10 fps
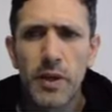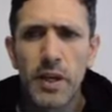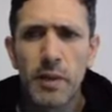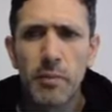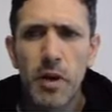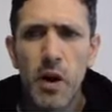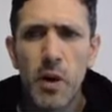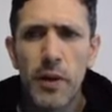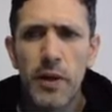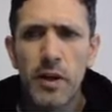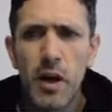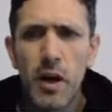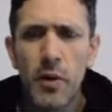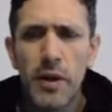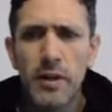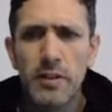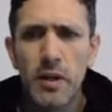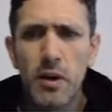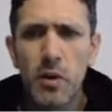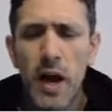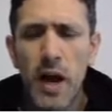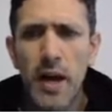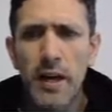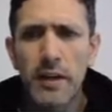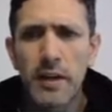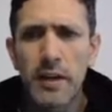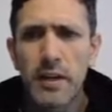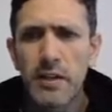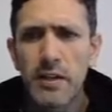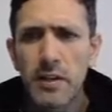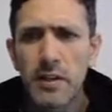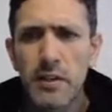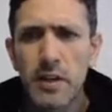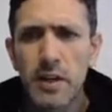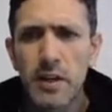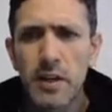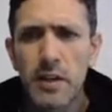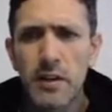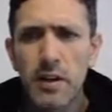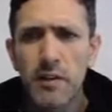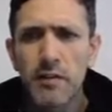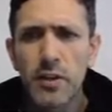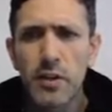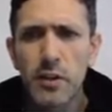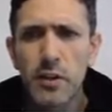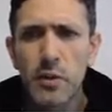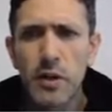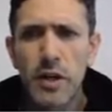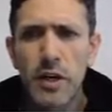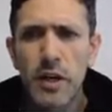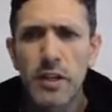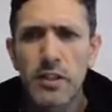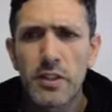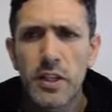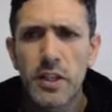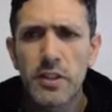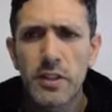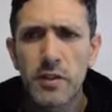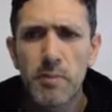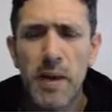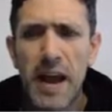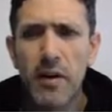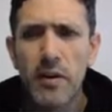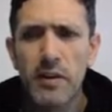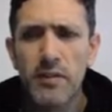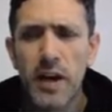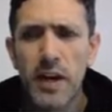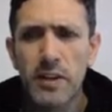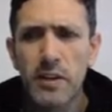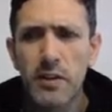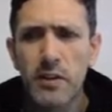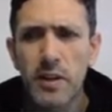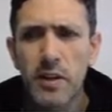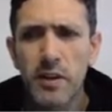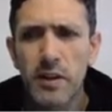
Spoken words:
keep going and going. So I tilde of 2 is just the parent of I tilde,